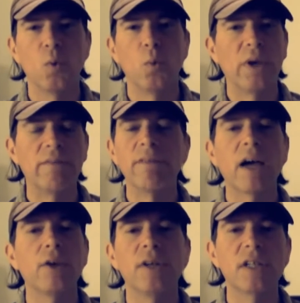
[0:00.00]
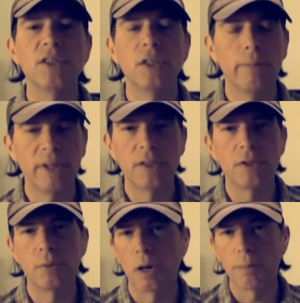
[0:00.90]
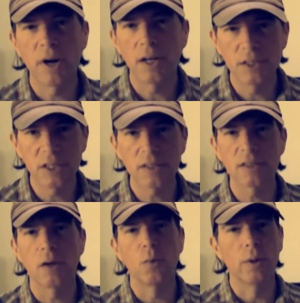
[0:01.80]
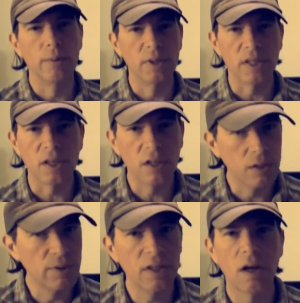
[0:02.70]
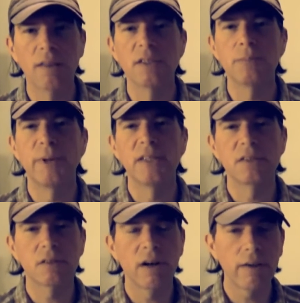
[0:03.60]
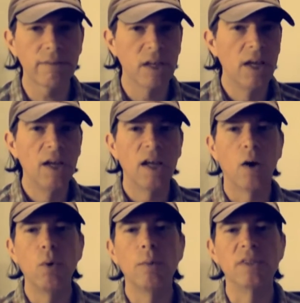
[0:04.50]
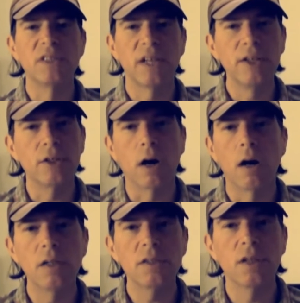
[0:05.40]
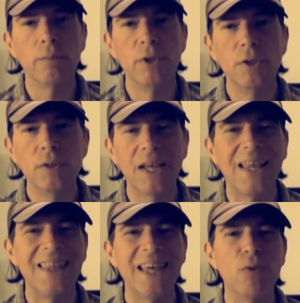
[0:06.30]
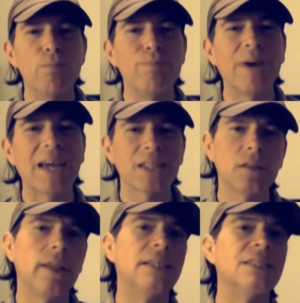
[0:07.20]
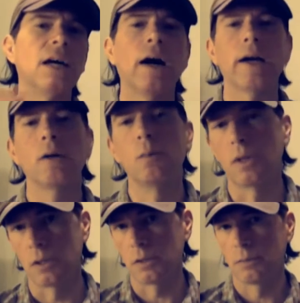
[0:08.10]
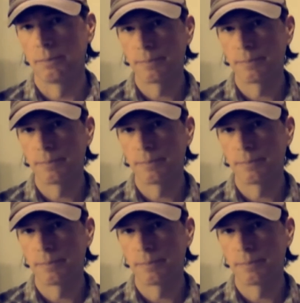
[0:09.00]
we invite you to contribute it to our project, and we will include it on the spacecraft, and we will send your art to the moon and then back to the entire world.